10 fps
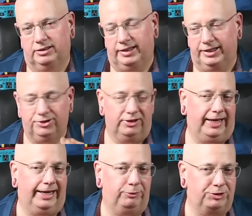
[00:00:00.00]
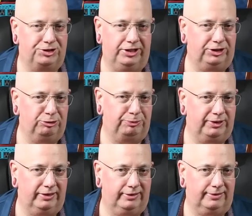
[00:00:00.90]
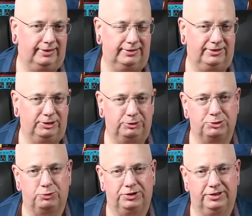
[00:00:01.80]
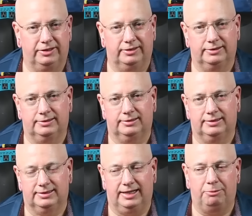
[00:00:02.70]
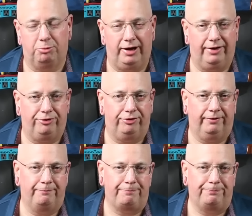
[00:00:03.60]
Take your language, take your pick. I'll tell you which word it is. It's not breath.